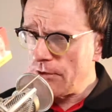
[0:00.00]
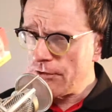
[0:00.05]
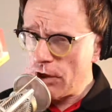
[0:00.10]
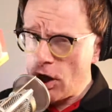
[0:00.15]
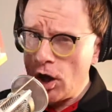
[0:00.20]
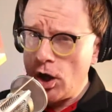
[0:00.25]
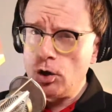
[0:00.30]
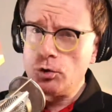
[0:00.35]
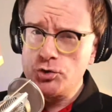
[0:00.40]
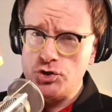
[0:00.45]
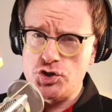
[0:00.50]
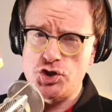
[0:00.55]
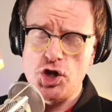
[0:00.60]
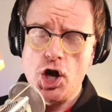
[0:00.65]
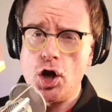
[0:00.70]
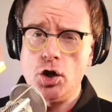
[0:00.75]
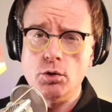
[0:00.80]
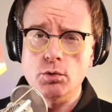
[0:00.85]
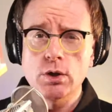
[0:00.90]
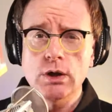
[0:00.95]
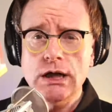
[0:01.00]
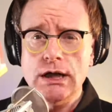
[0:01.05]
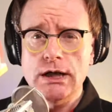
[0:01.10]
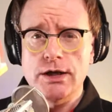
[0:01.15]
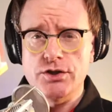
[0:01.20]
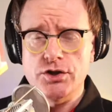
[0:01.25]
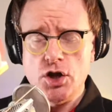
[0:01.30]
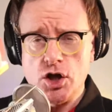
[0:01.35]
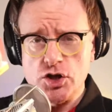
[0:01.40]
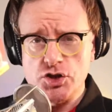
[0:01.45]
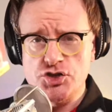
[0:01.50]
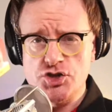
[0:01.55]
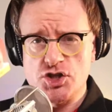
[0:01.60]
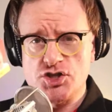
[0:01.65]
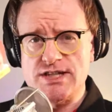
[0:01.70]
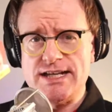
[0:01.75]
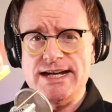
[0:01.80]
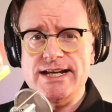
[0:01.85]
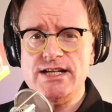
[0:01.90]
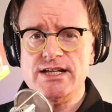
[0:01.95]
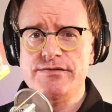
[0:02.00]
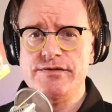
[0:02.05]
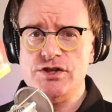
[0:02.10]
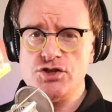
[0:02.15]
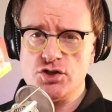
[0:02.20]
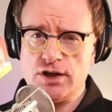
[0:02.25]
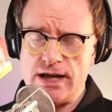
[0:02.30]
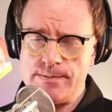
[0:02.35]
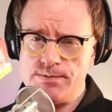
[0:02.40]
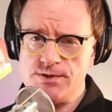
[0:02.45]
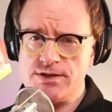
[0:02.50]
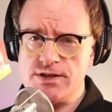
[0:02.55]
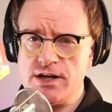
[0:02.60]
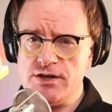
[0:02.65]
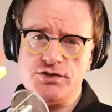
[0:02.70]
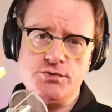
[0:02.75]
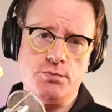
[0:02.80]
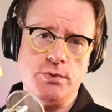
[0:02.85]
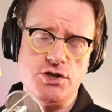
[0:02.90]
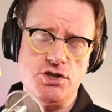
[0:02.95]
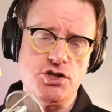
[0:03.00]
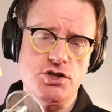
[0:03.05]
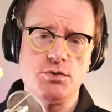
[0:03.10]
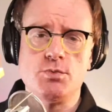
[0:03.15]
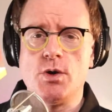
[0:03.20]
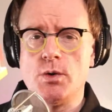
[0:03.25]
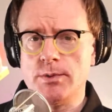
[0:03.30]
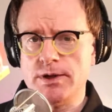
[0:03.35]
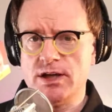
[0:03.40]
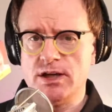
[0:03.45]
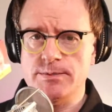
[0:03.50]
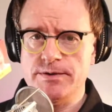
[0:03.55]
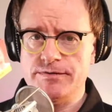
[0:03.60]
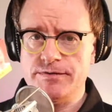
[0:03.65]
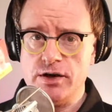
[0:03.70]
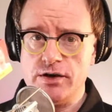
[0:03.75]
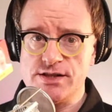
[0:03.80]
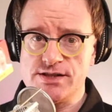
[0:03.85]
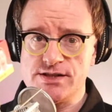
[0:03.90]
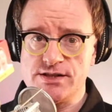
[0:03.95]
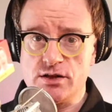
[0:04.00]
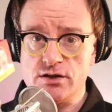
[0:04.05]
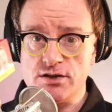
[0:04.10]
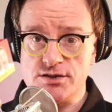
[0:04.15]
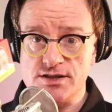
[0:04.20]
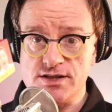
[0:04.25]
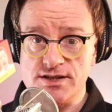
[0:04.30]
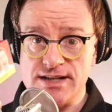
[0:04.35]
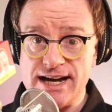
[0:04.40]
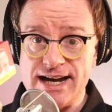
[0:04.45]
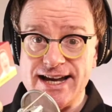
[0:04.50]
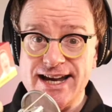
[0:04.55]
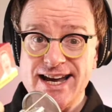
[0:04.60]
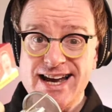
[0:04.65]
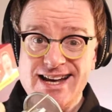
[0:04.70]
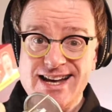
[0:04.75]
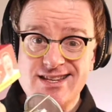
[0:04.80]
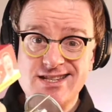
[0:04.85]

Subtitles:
the whole show, not just the individual episodes, which is what we're going to be focusing on today.